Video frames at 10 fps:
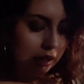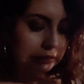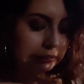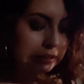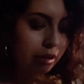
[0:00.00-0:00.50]

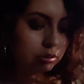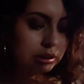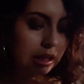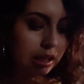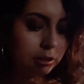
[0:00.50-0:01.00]
And then I was
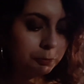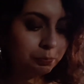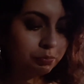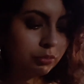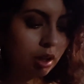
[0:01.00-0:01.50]
like,
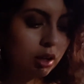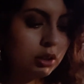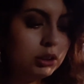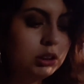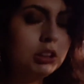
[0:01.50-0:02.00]

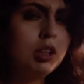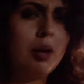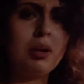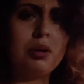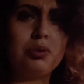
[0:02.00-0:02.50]

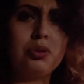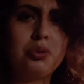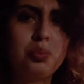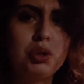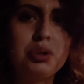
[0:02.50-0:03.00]

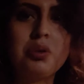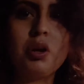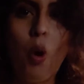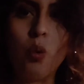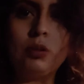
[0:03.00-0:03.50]
were you doing
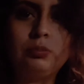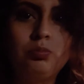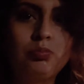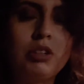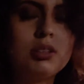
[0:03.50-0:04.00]
coke?
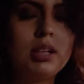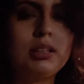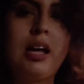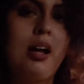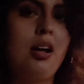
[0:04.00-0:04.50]
He was like,
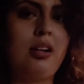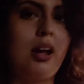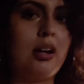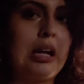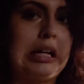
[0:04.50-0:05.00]
nah.
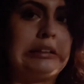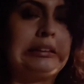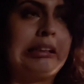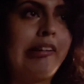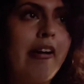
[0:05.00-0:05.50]
I
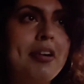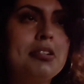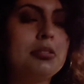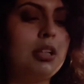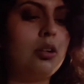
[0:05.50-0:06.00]

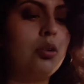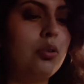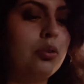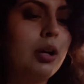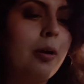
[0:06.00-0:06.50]
was like,
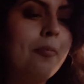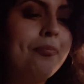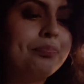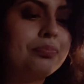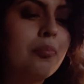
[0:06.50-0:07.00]
oh, okay.
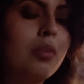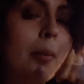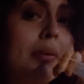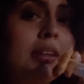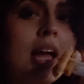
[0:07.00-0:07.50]

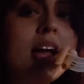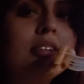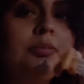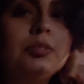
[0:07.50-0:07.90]
But then,